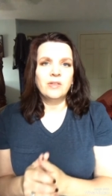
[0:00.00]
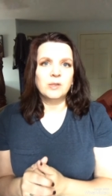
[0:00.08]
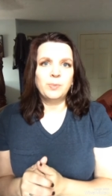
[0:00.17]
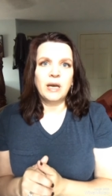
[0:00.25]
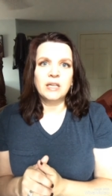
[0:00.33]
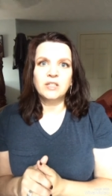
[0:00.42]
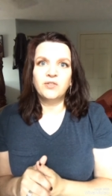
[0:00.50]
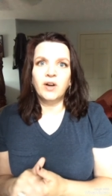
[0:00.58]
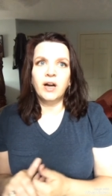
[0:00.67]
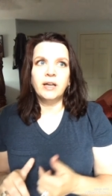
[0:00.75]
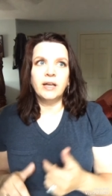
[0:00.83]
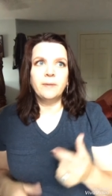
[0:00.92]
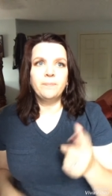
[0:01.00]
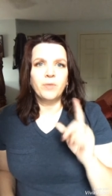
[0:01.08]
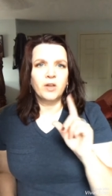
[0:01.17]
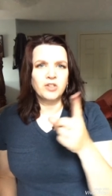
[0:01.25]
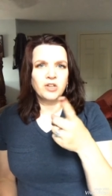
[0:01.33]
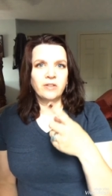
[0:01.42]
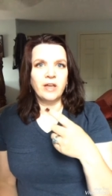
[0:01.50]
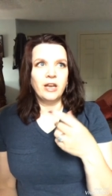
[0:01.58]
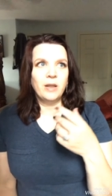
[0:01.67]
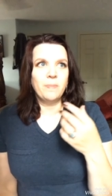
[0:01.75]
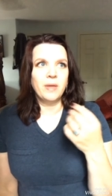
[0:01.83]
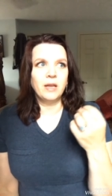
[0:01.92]
this past Friday. I'll share
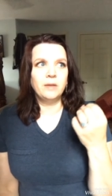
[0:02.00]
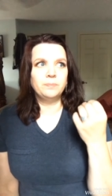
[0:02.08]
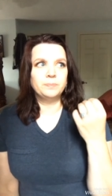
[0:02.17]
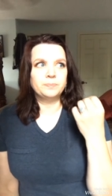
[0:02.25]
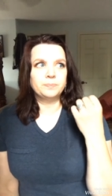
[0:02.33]
that in a minute.